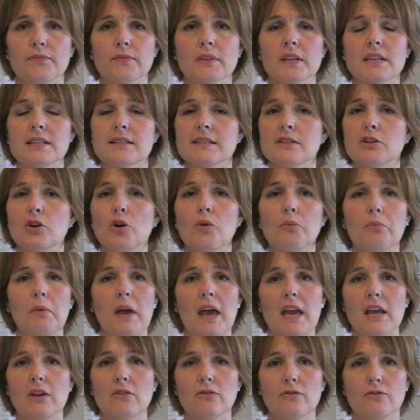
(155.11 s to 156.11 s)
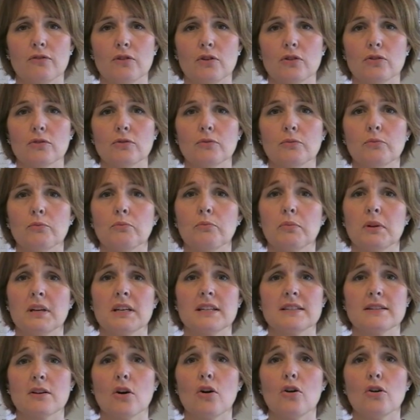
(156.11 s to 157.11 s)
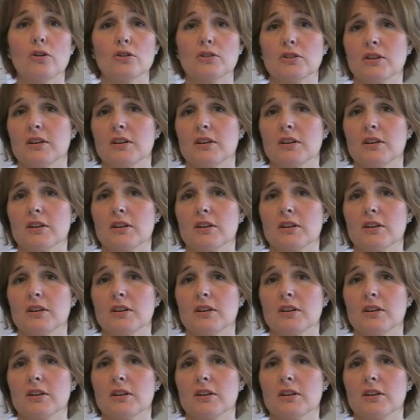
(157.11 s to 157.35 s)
It's not painful, but it's odd